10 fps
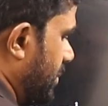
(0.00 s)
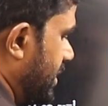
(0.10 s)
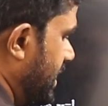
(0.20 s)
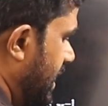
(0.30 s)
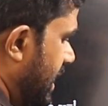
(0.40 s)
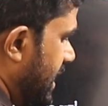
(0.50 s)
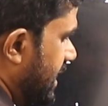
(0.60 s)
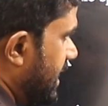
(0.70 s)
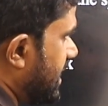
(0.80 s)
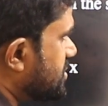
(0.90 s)
will be
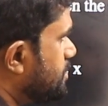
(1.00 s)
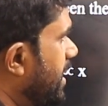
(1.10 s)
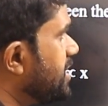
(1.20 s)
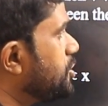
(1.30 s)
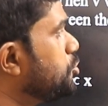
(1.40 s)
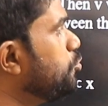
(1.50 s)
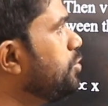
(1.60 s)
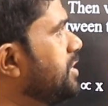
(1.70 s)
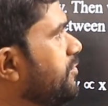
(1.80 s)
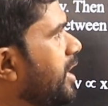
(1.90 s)
x by
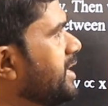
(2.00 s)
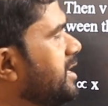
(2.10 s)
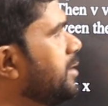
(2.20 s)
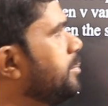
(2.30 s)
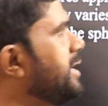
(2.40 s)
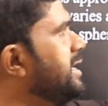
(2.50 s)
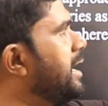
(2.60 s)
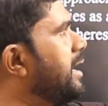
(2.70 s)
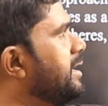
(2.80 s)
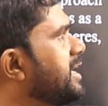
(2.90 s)
2 divided by
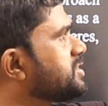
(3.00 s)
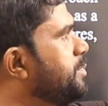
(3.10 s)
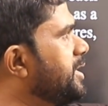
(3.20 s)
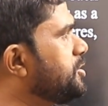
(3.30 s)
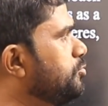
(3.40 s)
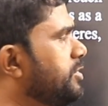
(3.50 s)
L. X by 2